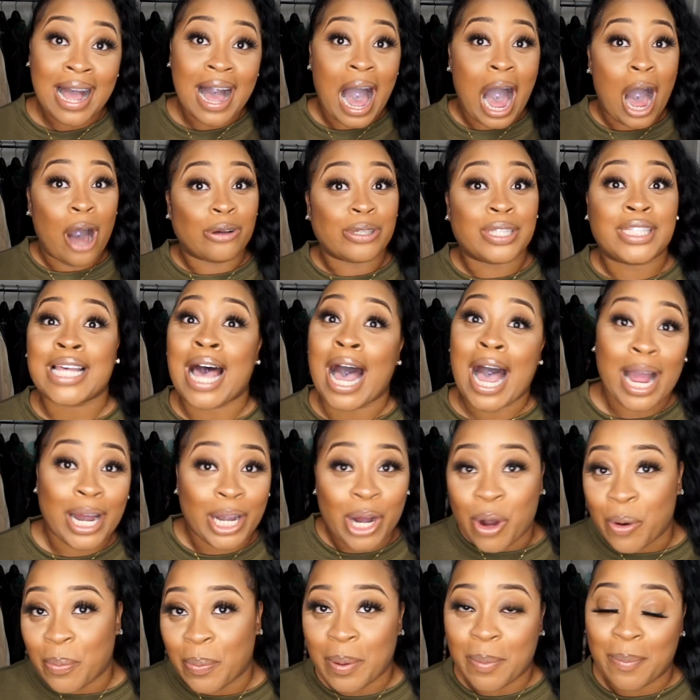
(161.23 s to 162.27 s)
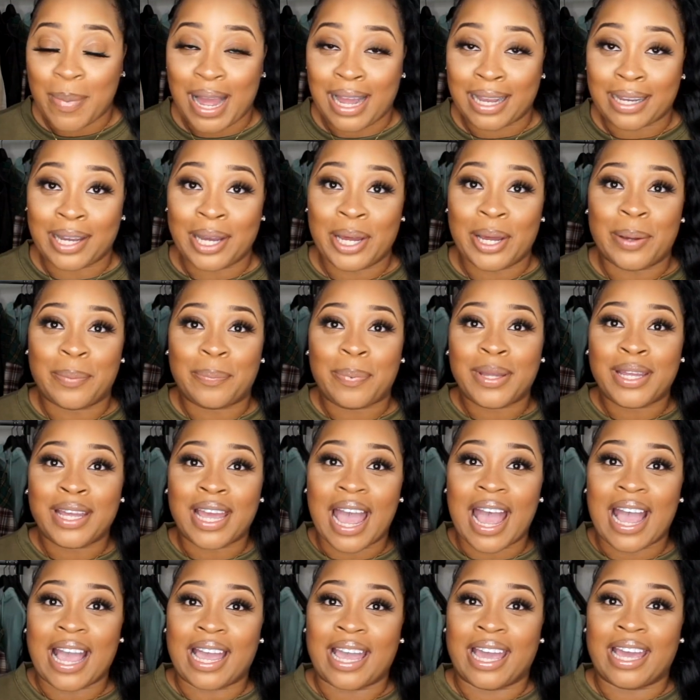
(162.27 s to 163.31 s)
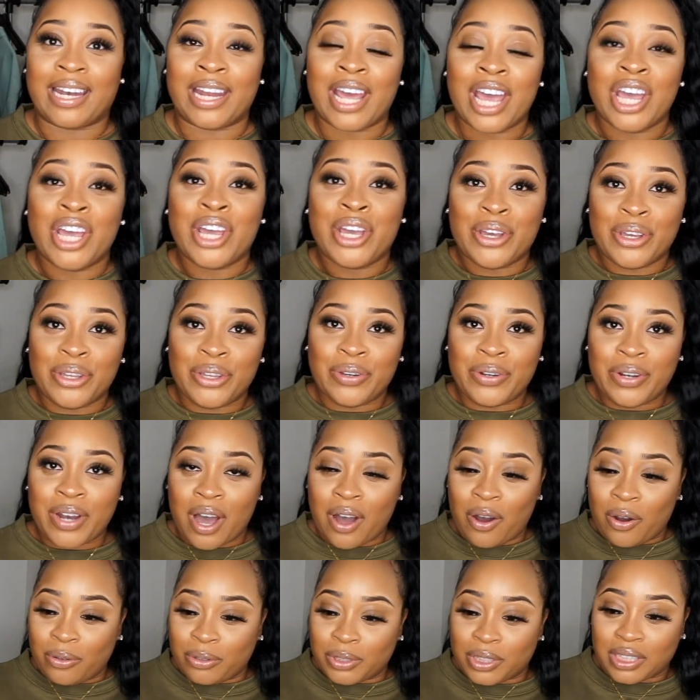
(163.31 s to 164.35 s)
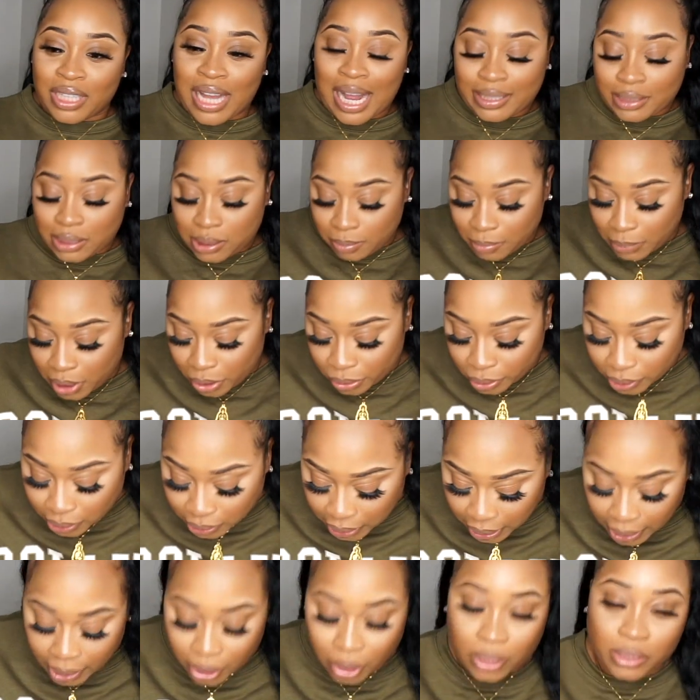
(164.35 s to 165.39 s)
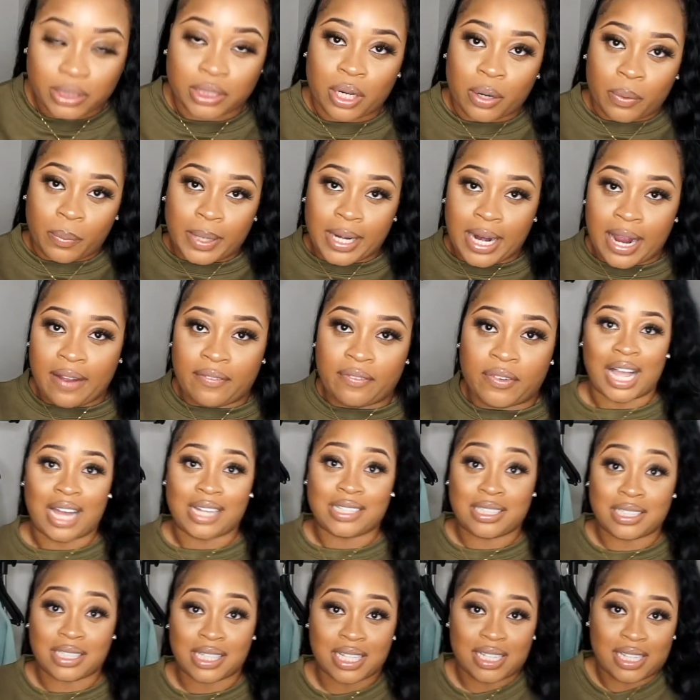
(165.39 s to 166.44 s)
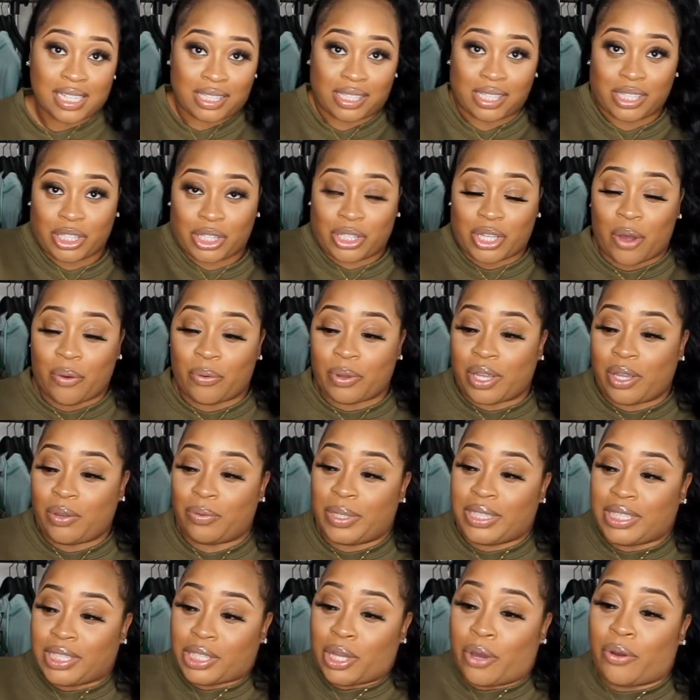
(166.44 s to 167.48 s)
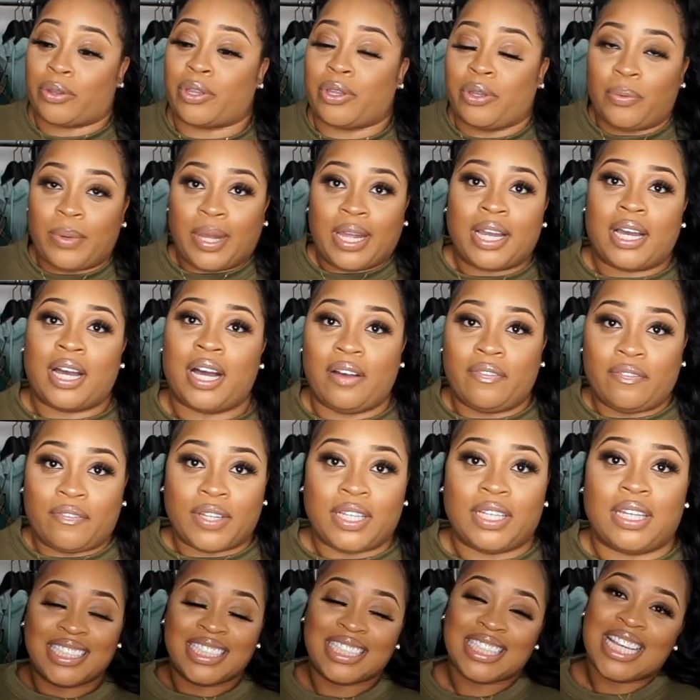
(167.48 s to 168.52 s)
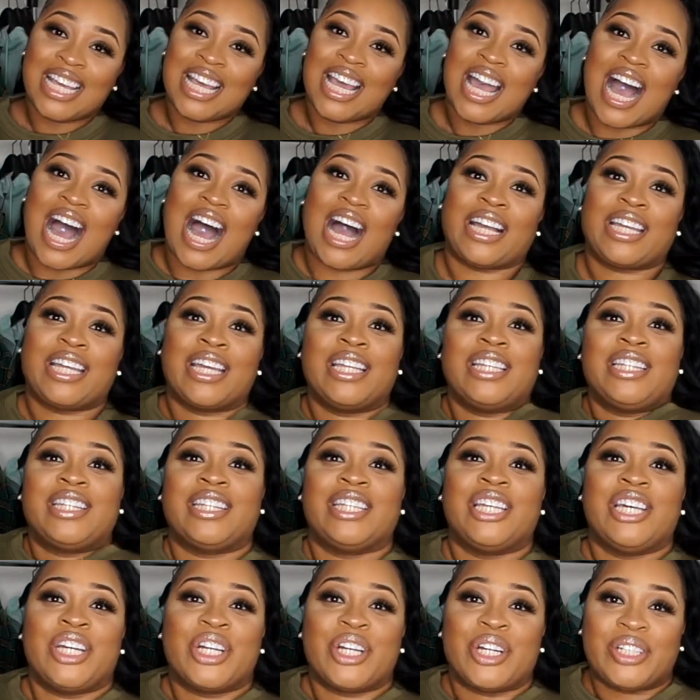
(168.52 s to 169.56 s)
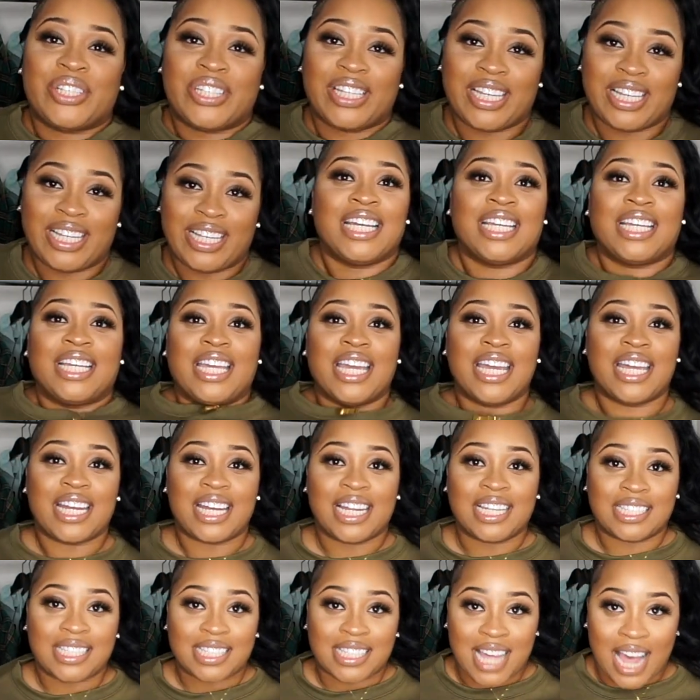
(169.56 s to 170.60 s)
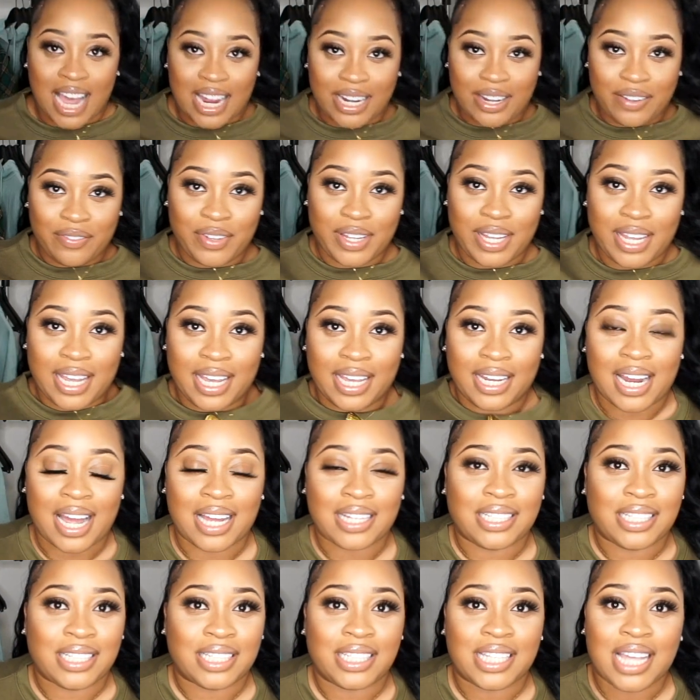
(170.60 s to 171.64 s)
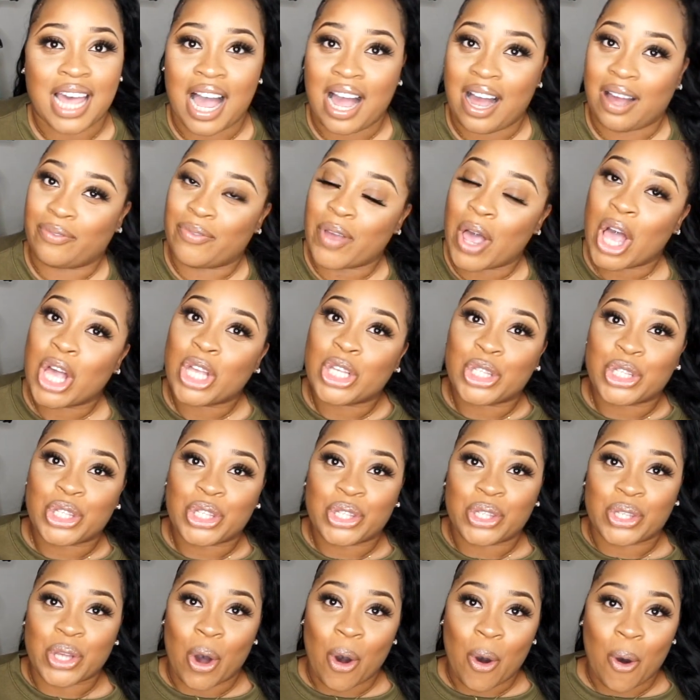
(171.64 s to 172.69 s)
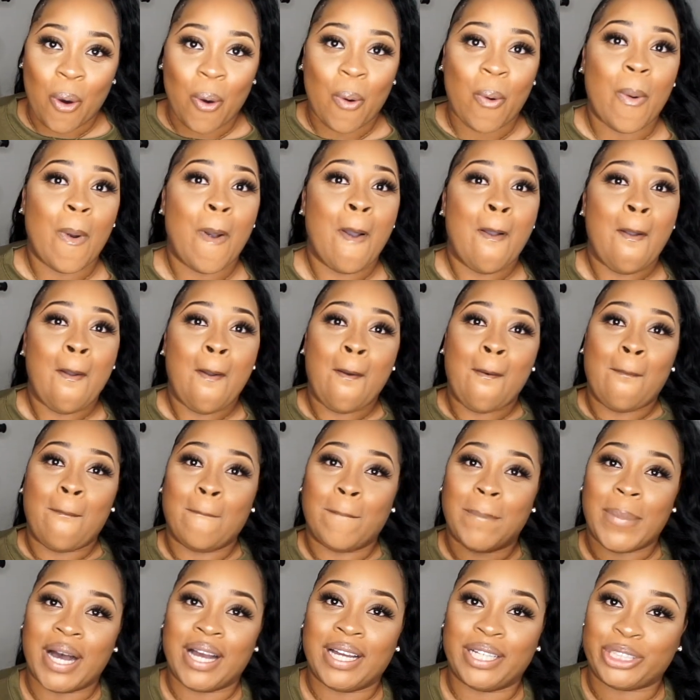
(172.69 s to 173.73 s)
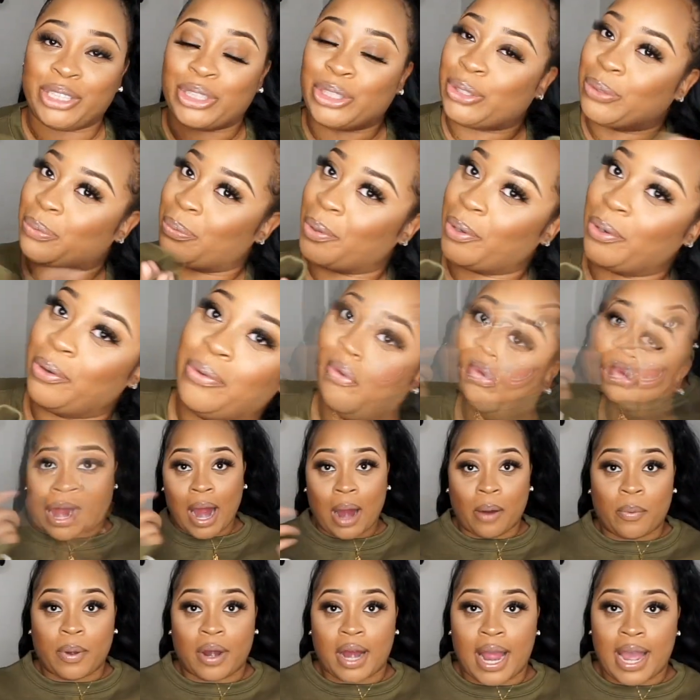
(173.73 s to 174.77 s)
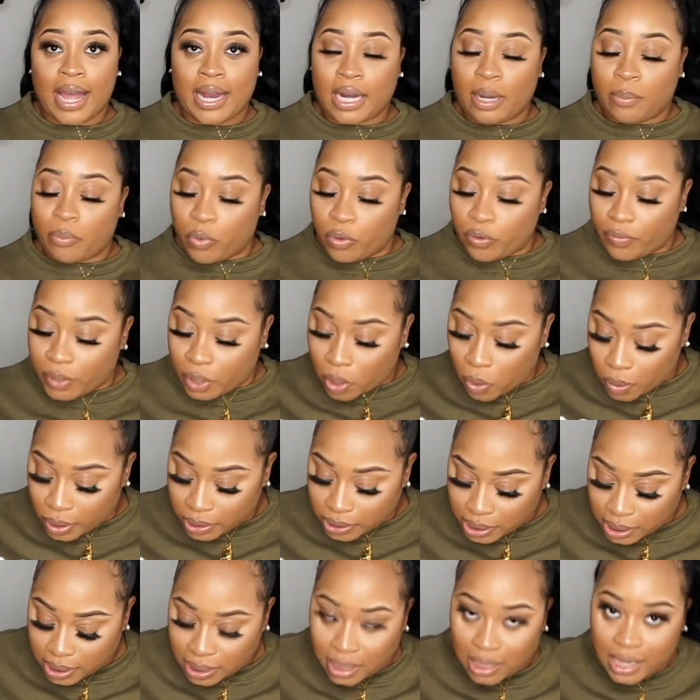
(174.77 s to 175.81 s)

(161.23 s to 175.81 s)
outside opened back up, and you know, like some little sneakers or whatever. I just think this is so cute. It's so cute and comfy. Like, I can literally get inside of it and I just have so much room. While we're at it, moving on to the